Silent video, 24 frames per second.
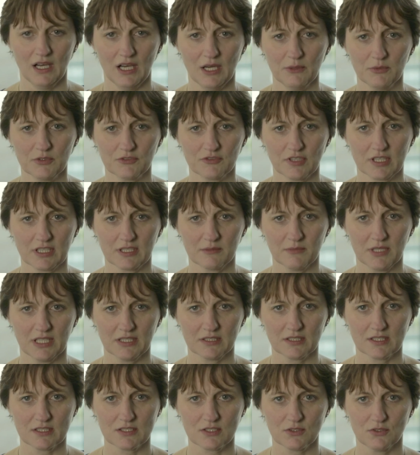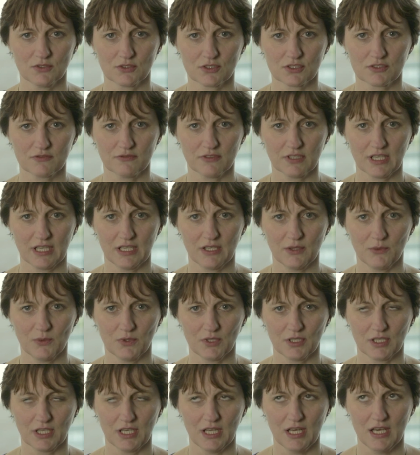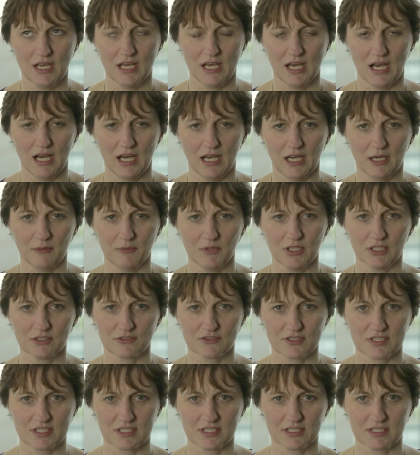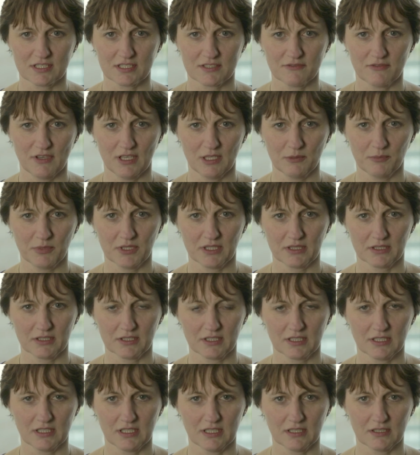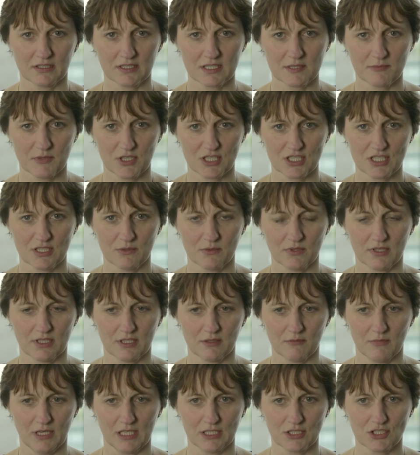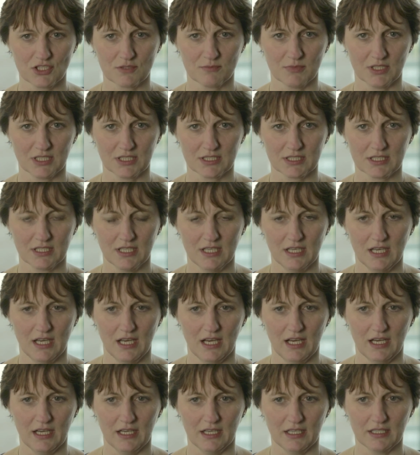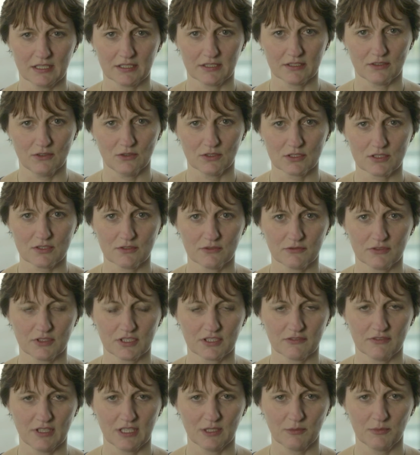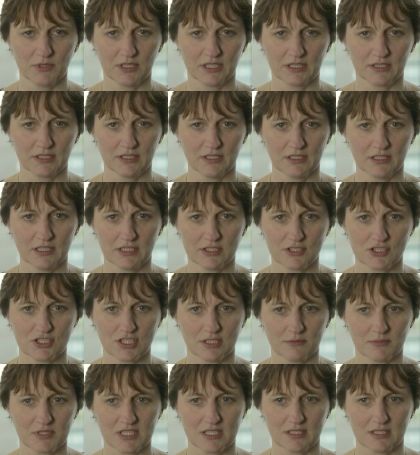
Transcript: I would recommend this course for anyone um, interested in developing their career, especially within management, and also for developing their leadership